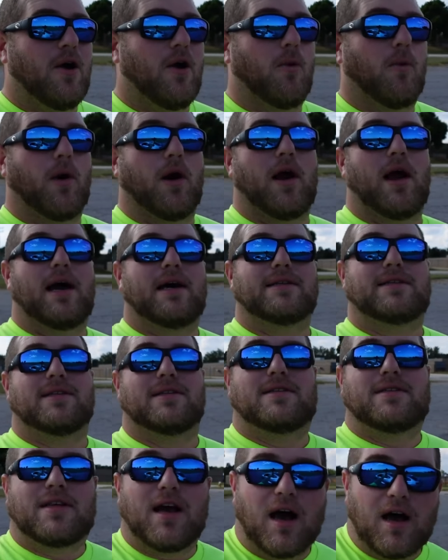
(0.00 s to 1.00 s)
Whereas a
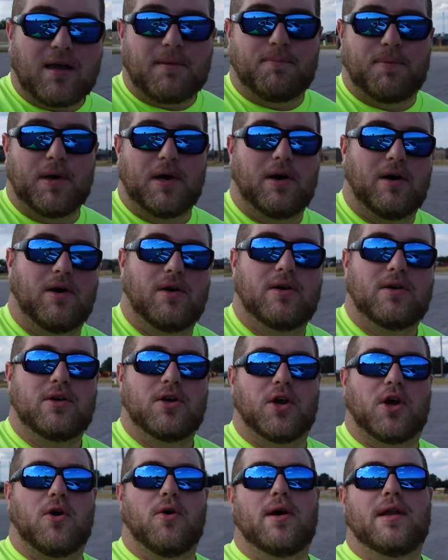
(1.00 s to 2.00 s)
duckbill,
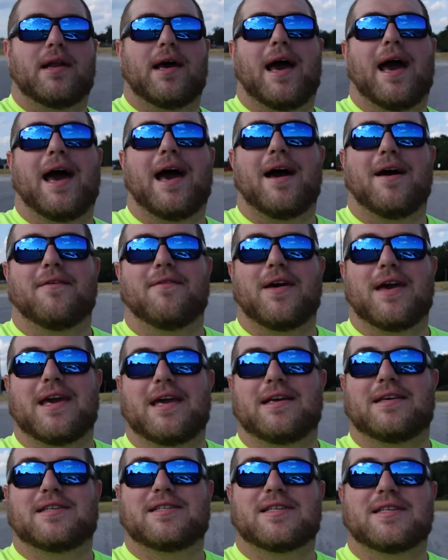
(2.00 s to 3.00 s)
you're going to have
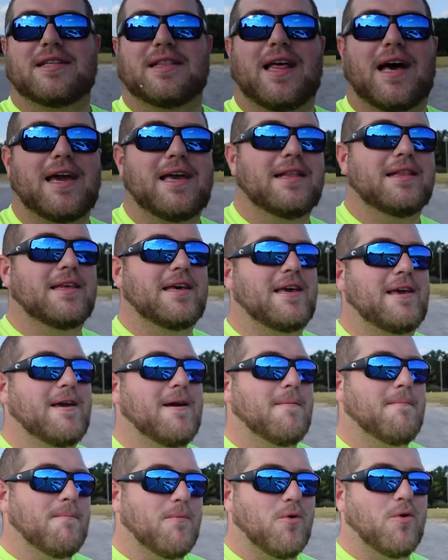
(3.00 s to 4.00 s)
a slightly
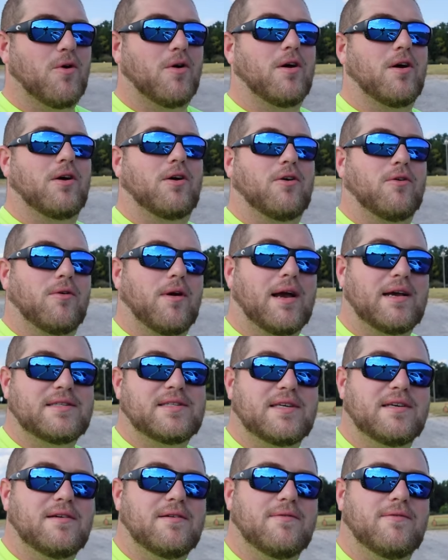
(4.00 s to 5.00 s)
more
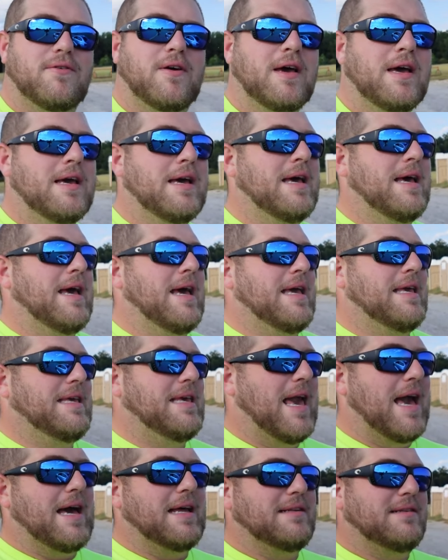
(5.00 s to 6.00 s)
aggressive
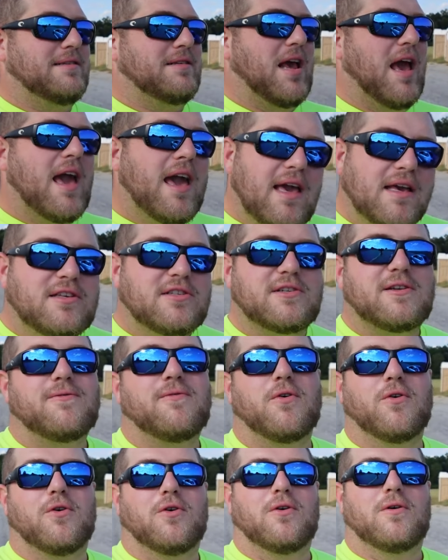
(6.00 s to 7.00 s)
yet
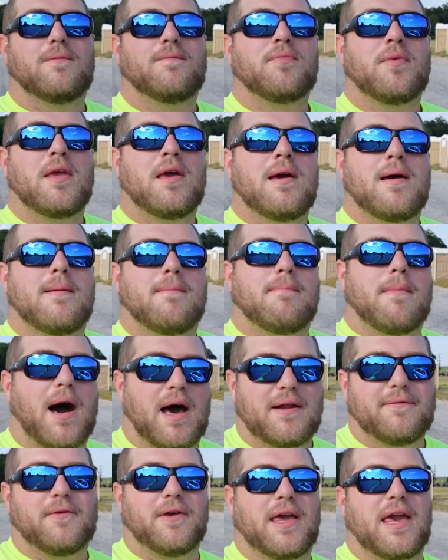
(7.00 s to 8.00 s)
tasteful
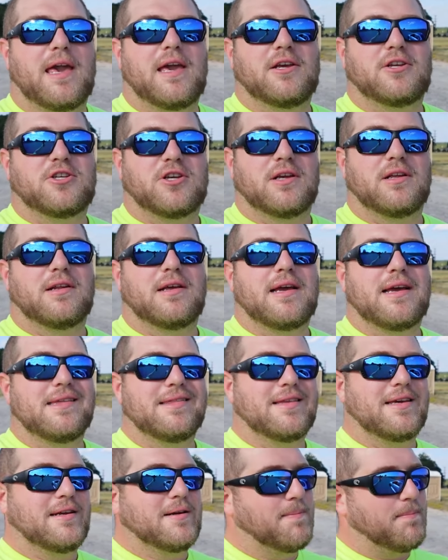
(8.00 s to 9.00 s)
modification in
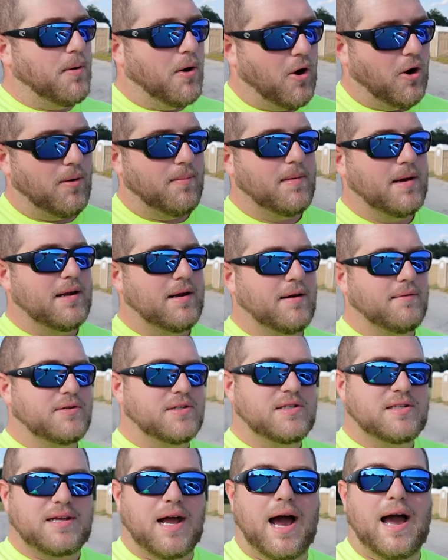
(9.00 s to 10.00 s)
the department of
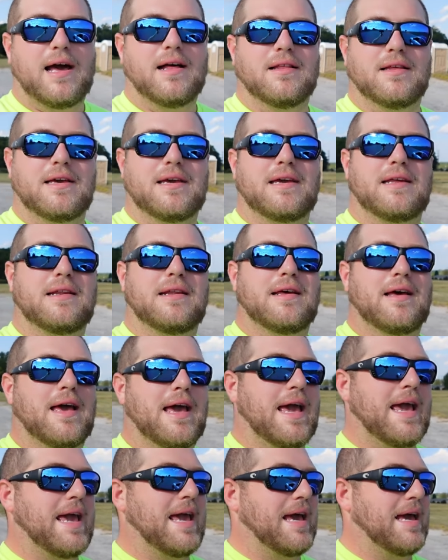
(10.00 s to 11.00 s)
styling
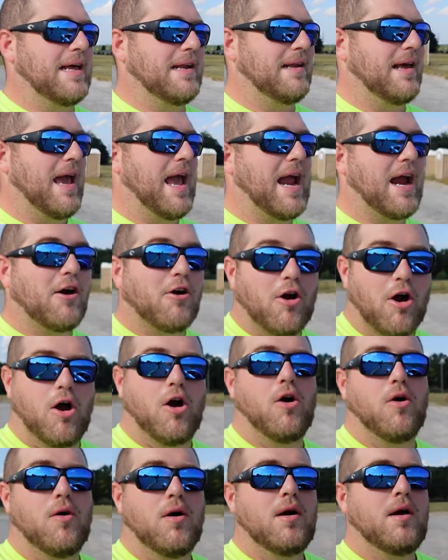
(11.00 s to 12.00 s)
and
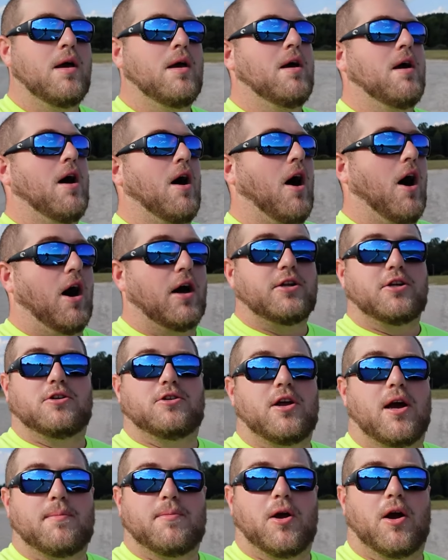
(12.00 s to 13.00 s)
aero on your
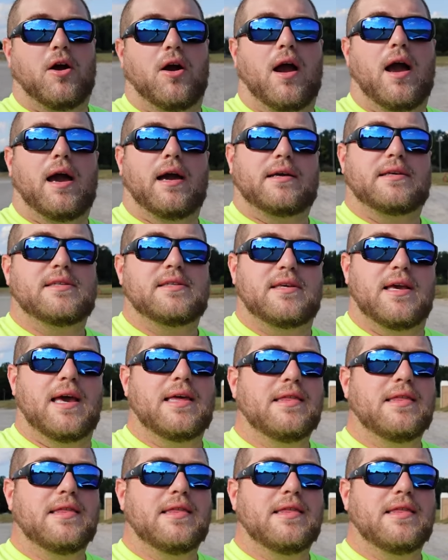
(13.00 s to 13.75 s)
WRX.